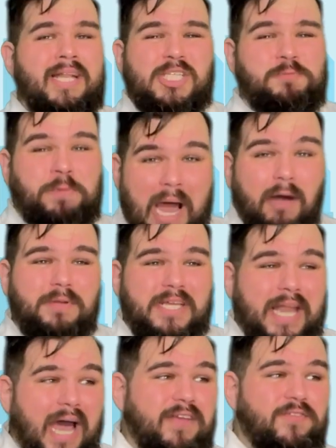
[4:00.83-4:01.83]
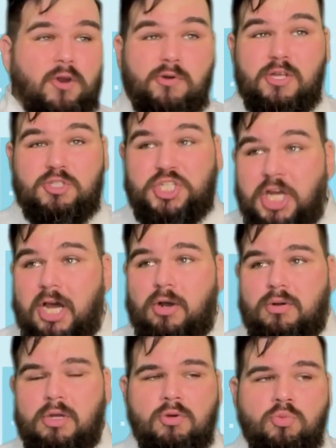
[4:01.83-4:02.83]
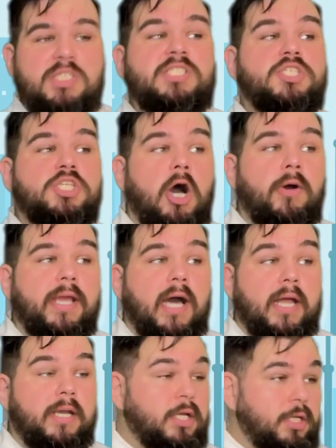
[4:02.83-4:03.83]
And it's probably not even a real show. What's this going on?